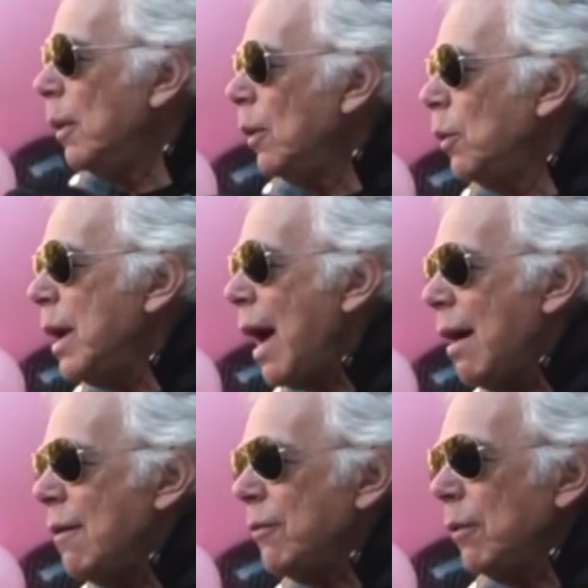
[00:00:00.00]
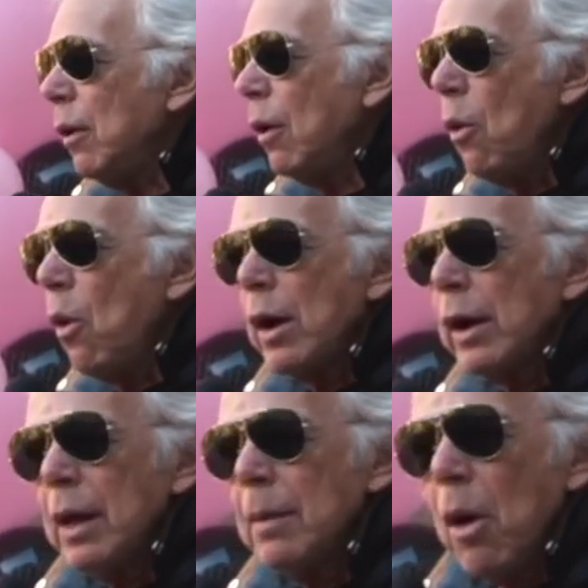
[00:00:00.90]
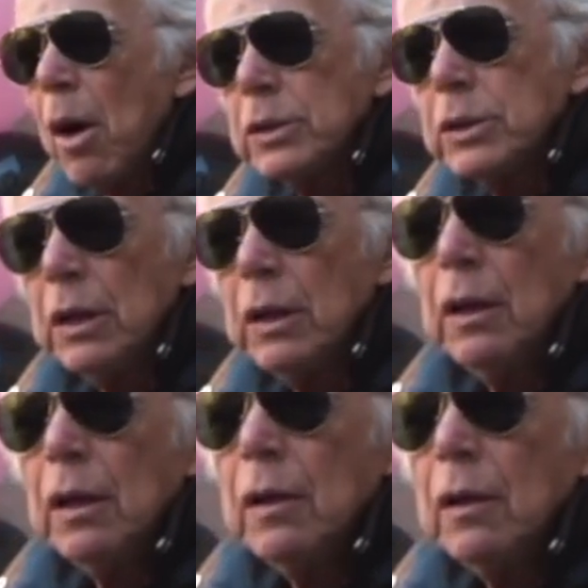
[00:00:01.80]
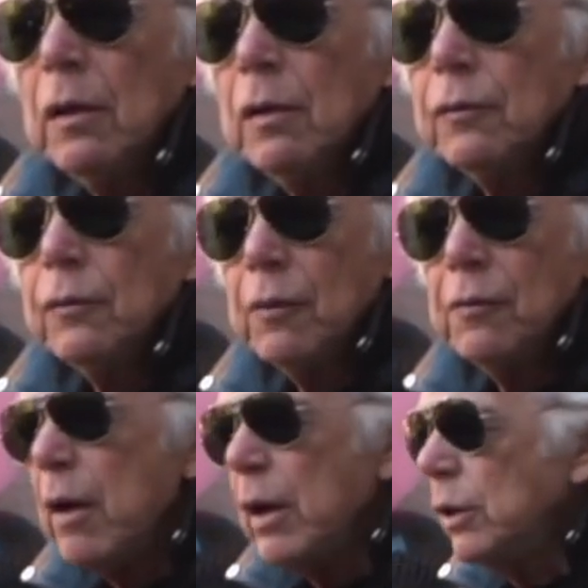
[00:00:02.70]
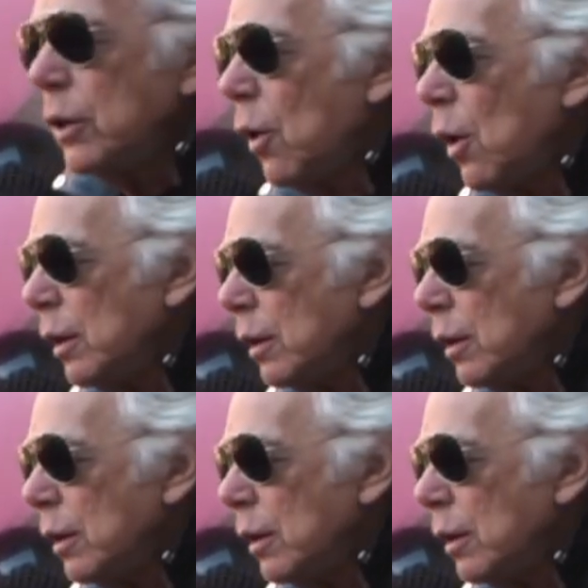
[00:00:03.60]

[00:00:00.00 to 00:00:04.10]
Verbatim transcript: many, many millions as well because of how rare the original cars like this are. There